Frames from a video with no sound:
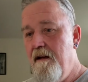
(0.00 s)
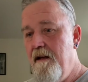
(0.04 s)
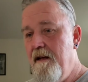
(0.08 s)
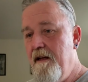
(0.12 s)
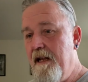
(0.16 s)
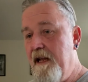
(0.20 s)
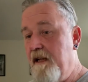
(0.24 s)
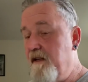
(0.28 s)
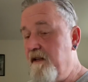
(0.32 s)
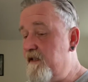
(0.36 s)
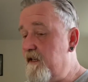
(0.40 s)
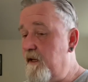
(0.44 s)

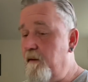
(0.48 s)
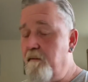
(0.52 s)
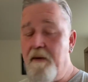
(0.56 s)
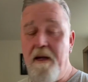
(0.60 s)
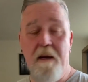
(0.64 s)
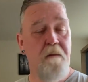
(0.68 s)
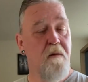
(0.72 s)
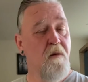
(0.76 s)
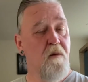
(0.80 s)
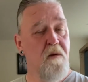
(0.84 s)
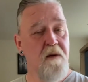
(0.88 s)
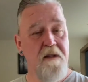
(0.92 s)
Now, some
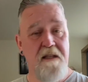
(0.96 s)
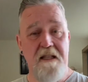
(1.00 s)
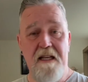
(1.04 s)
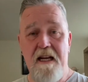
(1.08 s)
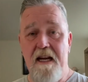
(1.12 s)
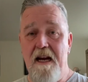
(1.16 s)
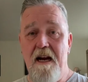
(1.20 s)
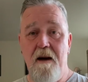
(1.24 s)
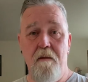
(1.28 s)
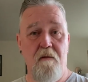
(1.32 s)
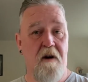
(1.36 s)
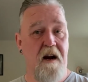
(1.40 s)
people will say
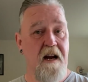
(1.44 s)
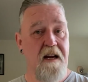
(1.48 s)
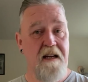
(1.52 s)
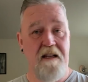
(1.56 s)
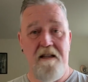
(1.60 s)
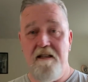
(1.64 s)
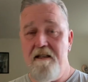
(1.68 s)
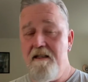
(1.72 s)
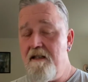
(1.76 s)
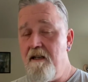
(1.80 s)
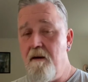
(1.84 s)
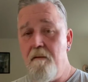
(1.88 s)
I'm right
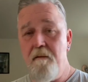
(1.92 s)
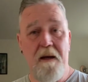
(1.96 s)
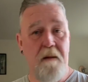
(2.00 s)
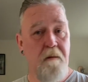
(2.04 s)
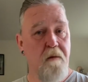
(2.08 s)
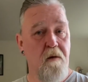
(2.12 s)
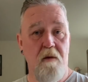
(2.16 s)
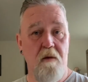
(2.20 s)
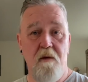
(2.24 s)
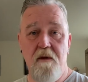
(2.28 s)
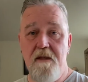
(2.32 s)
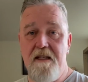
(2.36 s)
and some
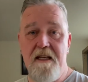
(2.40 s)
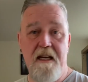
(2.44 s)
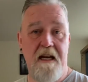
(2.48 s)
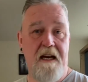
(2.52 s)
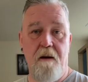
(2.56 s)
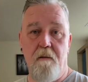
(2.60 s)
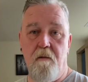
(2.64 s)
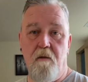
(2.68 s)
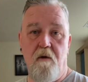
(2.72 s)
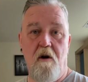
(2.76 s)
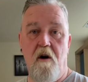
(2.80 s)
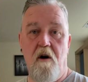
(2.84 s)
people will say
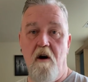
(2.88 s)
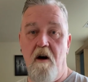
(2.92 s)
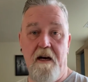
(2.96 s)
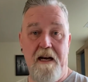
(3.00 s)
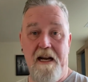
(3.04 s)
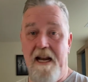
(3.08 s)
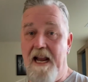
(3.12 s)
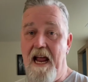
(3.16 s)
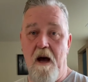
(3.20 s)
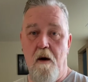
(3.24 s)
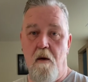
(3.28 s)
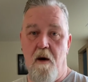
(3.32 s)
I'm wrong in
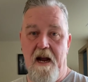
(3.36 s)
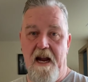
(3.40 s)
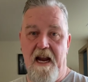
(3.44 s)
how I